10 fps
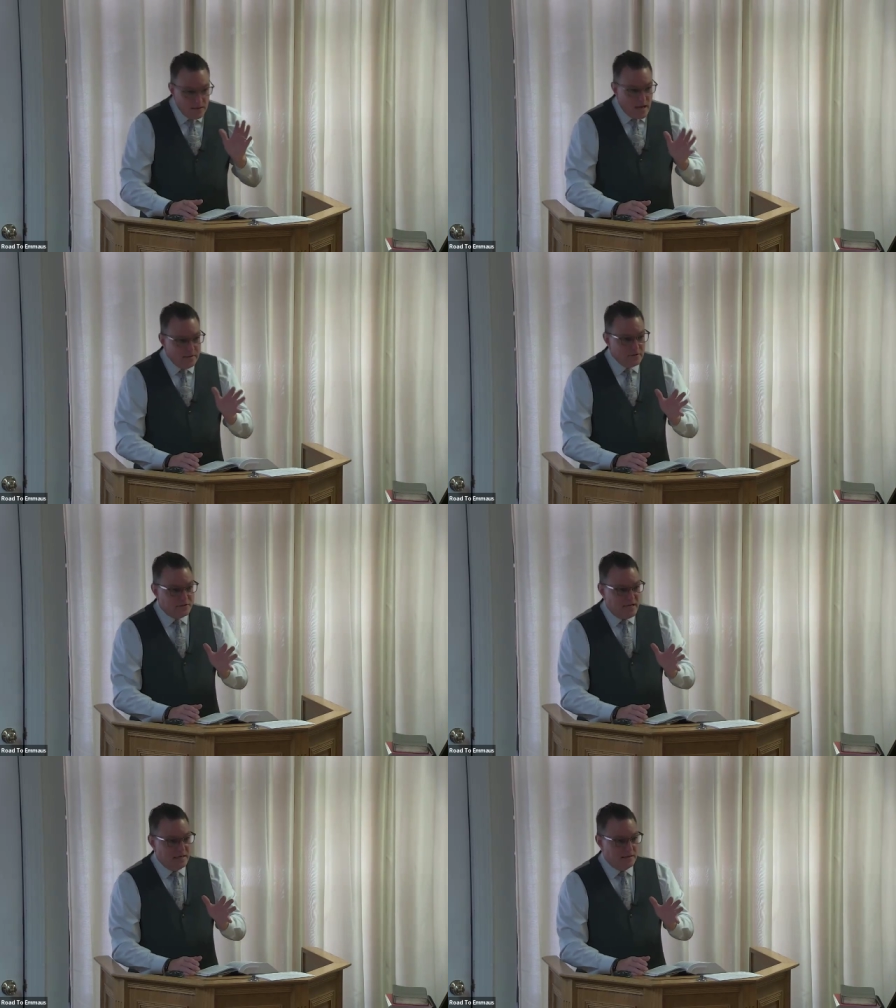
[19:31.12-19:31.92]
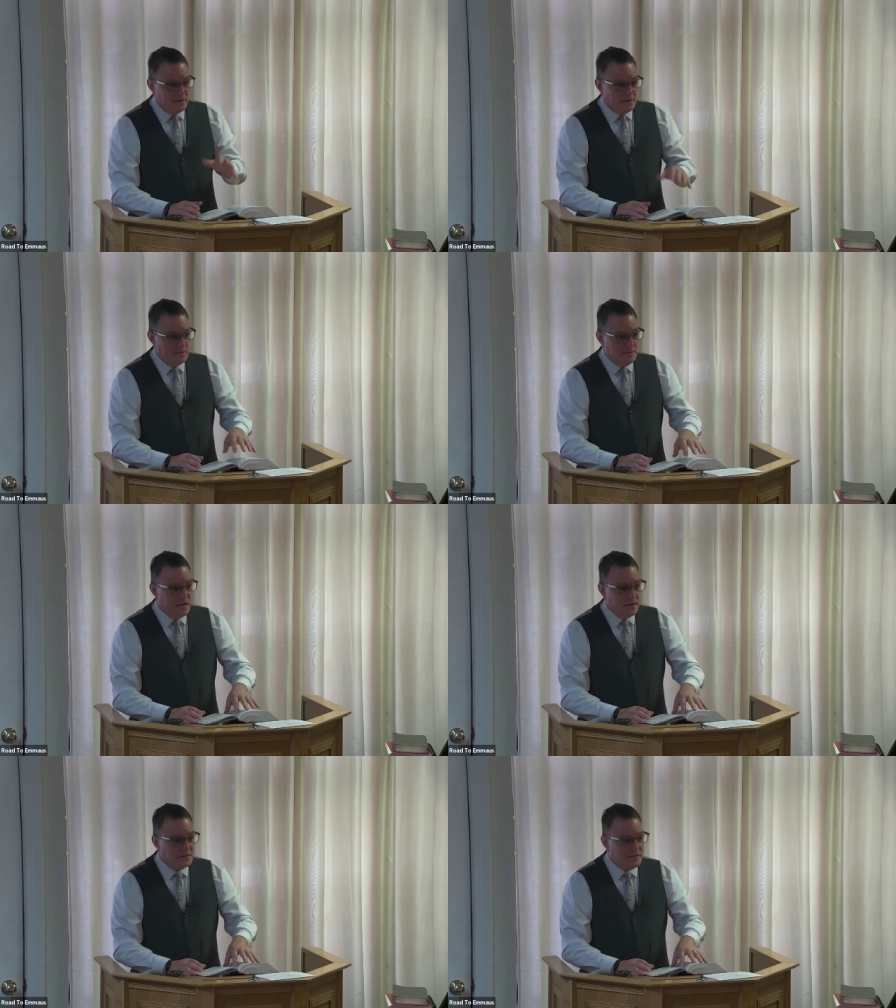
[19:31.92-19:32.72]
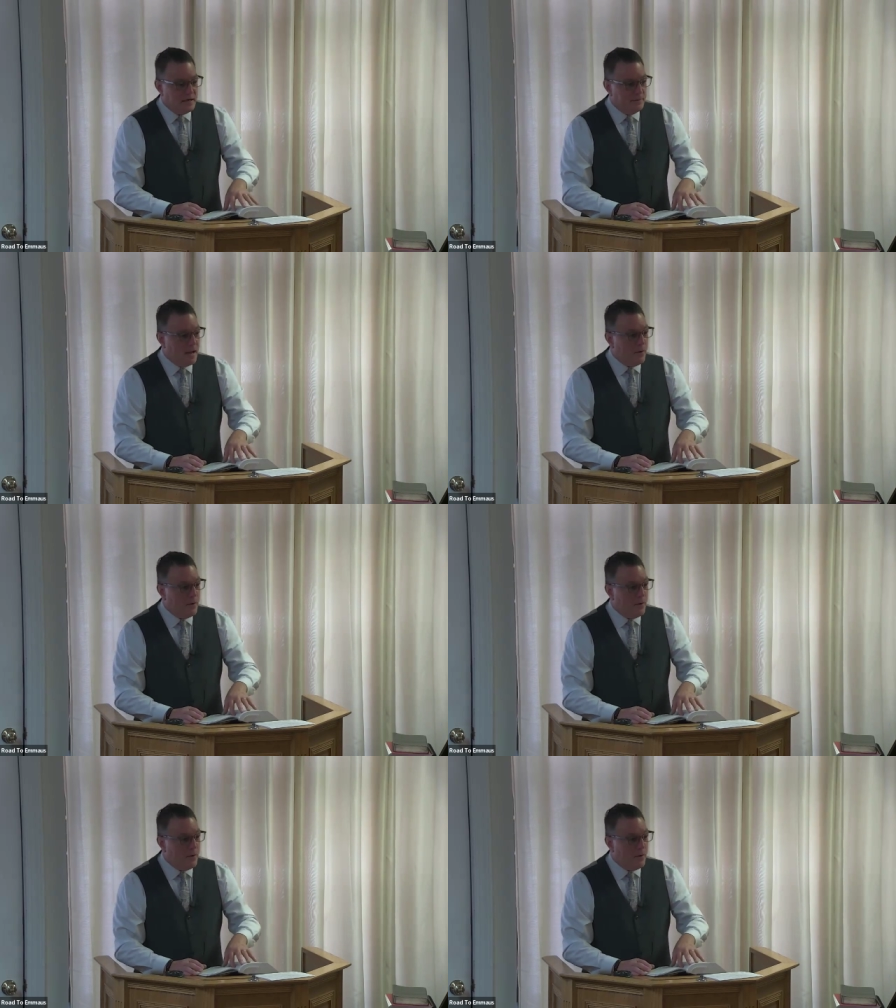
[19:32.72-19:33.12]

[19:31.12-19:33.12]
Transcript: you understand it. You understand it.